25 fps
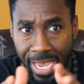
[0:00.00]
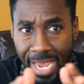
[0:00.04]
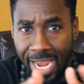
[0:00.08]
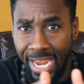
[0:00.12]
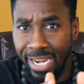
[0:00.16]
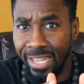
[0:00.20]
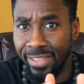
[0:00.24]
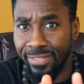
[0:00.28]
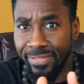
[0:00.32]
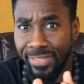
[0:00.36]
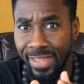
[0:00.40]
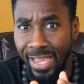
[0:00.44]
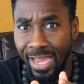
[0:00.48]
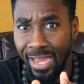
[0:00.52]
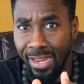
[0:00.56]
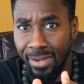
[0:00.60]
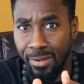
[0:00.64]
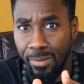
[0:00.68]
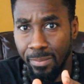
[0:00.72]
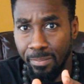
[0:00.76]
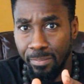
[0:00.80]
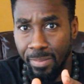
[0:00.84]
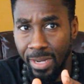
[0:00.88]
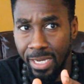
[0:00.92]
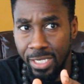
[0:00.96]
edit
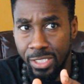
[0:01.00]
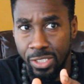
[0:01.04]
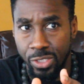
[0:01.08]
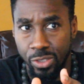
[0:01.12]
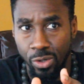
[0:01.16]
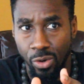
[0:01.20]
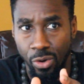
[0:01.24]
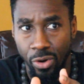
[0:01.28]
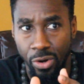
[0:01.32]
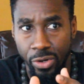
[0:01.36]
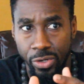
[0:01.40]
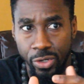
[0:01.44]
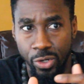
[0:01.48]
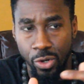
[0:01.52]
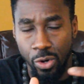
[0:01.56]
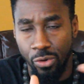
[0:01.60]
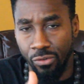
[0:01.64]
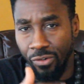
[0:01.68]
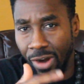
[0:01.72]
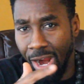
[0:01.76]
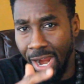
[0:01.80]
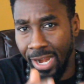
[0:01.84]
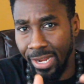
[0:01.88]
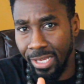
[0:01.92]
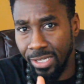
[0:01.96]
that based on
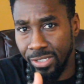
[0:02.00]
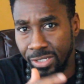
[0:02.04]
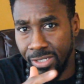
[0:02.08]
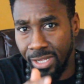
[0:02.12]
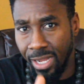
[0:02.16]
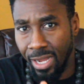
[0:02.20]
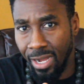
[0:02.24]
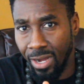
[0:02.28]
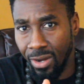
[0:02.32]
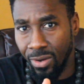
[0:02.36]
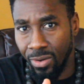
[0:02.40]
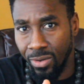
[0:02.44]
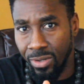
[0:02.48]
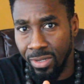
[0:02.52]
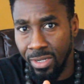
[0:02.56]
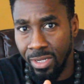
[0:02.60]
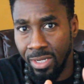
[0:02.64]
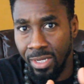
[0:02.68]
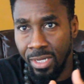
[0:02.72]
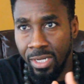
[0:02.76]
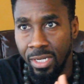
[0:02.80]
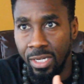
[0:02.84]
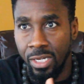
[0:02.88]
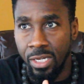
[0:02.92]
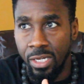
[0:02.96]
your riding style.
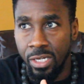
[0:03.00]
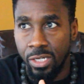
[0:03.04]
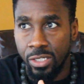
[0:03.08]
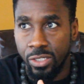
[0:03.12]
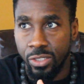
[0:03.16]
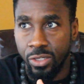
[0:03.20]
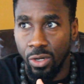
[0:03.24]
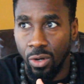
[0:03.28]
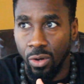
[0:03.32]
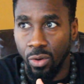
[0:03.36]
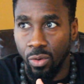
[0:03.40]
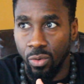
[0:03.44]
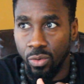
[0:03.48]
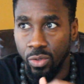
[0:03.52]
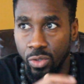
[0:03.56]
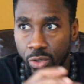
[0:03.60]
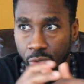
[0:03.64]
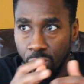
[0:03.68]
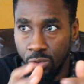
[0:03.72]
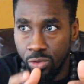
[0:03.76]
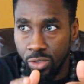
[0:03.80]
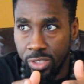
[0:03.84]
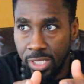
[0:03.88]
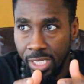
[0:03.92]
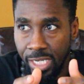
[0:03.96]
So
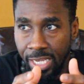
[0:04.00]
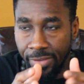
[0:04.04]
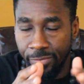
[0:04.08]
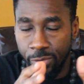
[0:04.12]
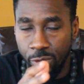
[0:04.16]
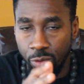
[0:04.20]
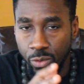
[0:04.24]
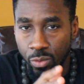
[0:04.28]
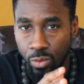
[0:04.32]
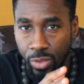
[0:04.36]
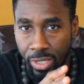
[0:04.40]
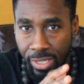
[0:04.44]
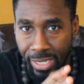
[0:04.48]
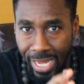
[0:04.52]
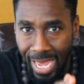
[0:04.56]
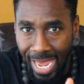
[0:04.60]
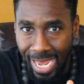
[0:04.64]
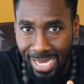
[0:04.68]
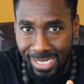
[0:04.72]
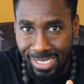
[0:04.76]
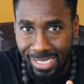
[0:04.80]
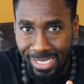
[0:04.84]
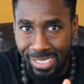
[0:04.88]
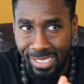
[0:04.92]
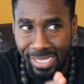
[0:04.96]
usually if you can
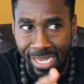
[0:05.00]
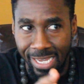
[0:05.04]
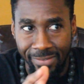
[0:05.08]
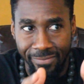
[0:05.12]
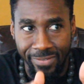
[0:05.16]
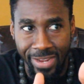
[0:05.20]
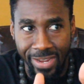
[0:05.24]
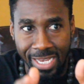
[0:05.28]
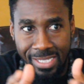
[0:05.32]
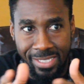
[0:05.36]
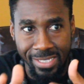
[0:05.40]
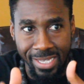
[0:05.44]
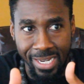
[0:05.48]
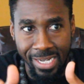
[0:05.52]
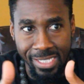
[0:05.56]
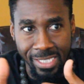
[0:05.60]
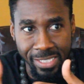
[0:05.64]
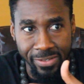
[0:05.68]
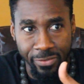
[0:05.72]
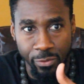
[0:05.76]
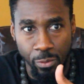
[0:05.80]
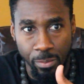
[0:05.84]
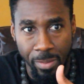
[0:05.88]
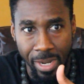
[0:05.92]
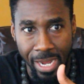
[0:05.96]
access the advanced
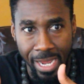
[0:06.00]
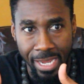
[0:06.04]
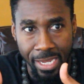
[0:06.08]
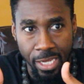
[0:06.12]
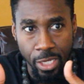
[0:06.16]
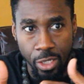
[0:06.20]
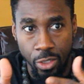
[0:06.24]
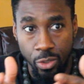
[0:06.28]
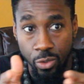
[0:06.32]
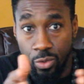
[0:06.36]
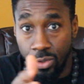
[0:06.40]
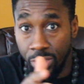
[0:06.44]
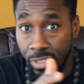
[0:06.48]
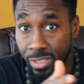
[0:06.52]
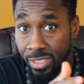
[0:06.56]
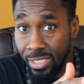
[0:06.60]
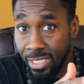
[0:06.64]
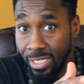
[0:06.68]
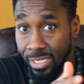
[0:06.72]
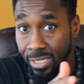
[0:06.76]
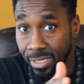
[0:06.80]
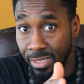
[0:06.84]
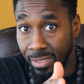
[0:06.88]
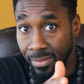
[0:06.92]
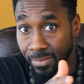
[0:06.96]
settings of a bike, you can
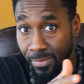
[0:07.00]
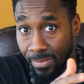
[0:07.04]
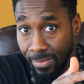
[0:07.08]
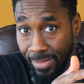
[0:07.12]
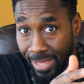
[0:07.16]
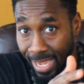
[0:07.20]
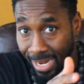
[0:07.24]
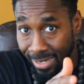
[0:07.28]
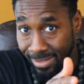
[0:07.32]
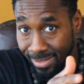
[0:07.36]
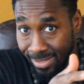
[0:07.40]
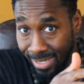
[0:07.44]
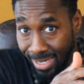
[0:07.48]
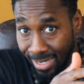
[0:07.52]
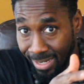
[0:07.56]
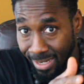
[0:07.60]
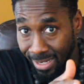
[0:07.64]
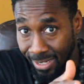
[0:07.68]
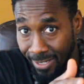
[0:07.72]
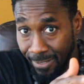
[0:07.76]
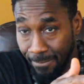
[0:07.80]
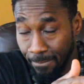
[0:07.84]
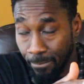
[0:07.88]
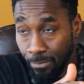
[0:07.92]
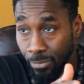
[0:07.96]
see that
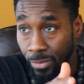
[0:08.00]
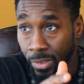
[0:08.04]
setting.